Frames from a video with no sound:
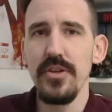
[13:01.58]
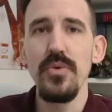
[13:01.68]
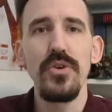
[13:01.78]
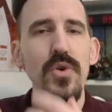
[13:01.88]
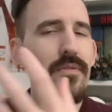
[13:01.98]

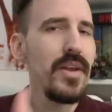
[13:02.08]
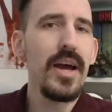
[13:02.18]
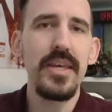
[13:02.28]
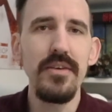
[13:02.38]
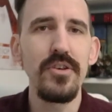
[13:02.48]
you have
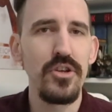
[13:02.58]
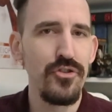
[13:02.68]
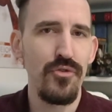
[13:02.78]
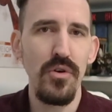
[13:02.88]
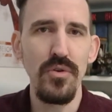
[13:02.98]
not given
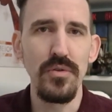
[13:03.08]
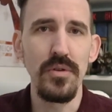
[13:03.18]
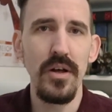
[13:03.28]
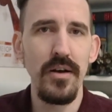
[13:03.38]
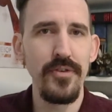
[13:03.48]

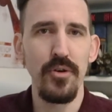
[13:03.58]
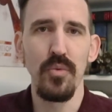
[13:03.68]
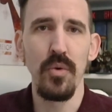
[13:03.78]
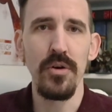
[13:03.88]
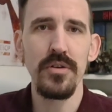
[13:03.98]
control of your
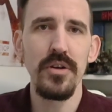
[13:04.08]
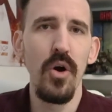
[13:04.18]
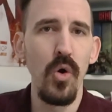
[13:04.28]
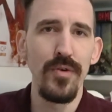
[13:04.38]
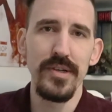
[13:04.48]
work
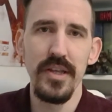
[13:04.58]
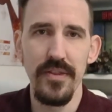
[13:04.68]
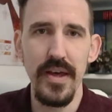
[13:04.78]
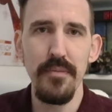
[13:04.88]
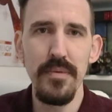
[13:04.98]
over to
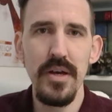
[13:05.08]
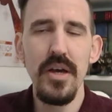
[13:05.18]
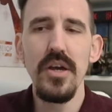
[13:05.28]
them.